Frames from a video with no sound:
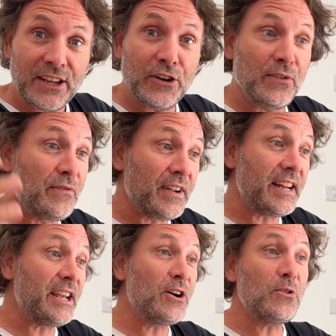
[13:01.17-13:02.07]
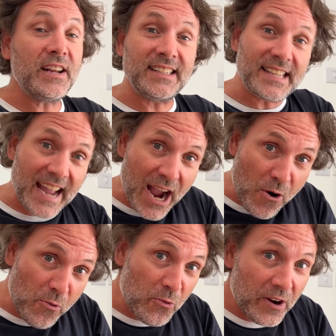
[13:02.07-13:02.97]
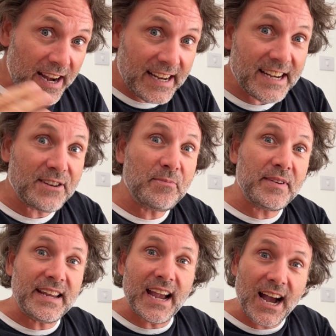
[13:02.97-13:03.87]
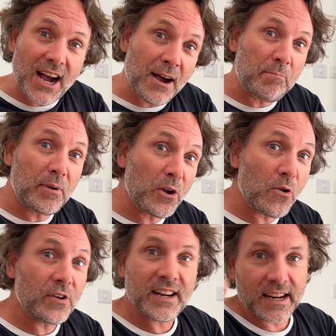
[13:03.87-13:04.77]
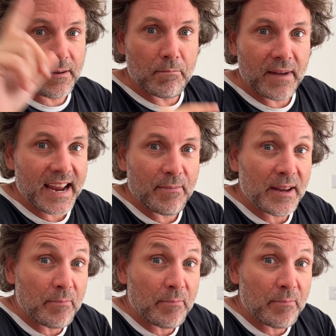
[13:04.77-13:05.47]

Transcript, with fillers: Your video is now ready to be uploaded and maybe